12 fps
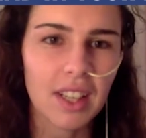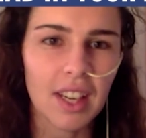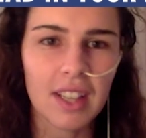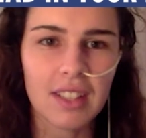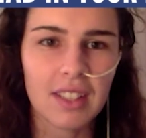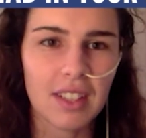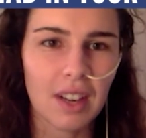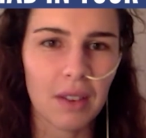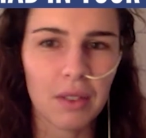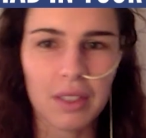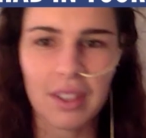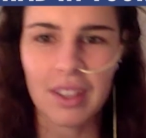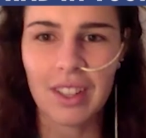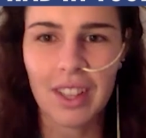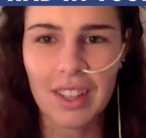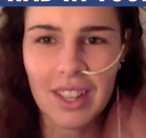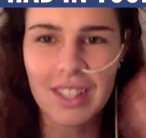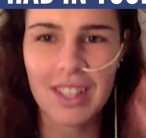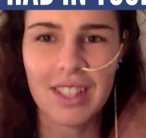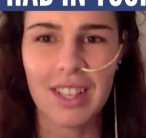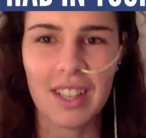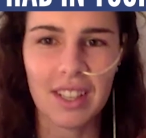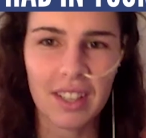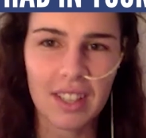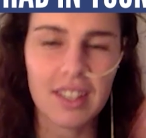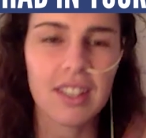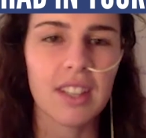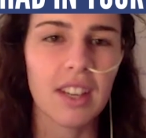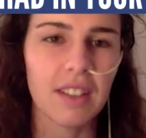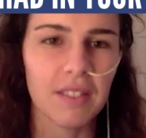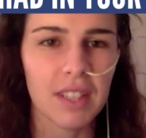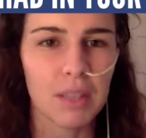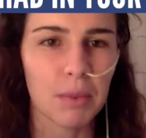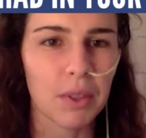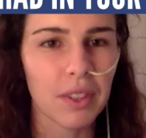It's, this isn't invisible.